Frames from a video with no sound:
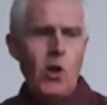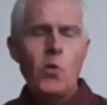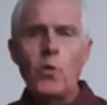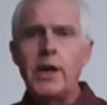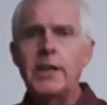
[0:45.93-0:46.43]

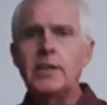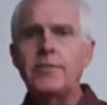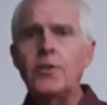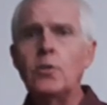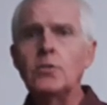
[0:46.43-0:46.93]
When a
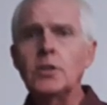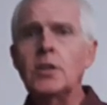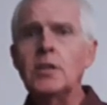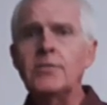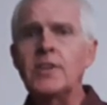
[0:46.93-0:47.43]
phone
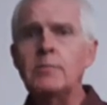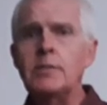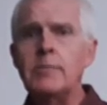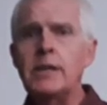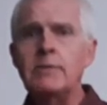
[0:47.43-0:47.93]
call from
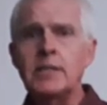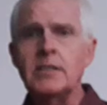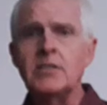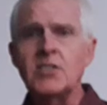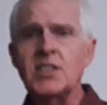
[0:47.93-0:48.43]

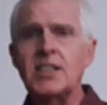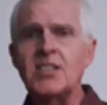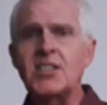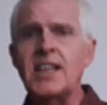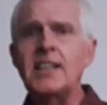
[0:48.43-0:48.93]
America said
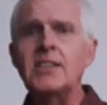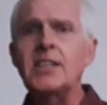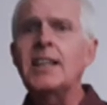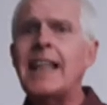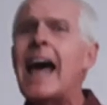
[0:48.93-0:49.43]
send
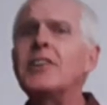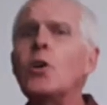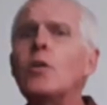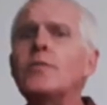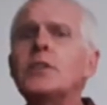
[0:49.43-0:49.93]
a lad
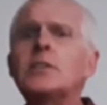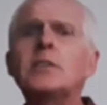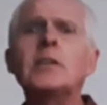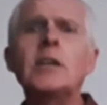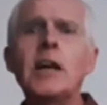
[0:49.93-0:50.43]
over,
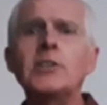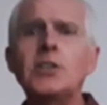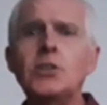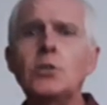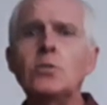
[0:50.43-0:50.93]
and
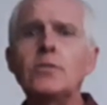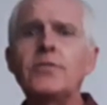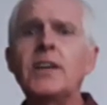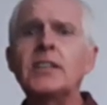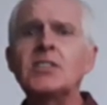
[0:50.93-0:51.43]
the old
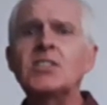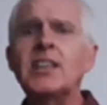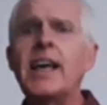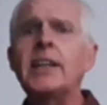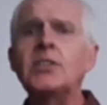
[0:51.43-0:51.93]
fella
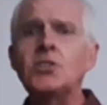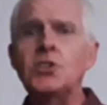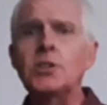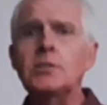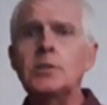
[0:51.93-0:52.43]
said
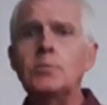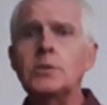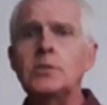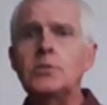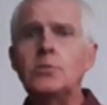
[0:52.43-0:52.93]
sure it
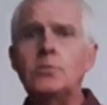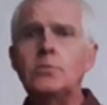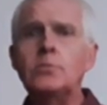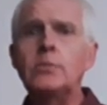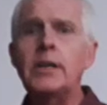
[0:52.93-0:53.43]
wouldn't
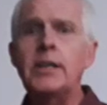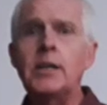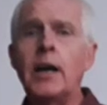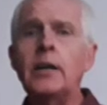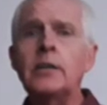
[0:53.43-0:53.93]
do any
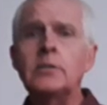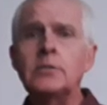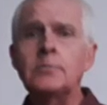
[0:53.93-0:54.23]
harm.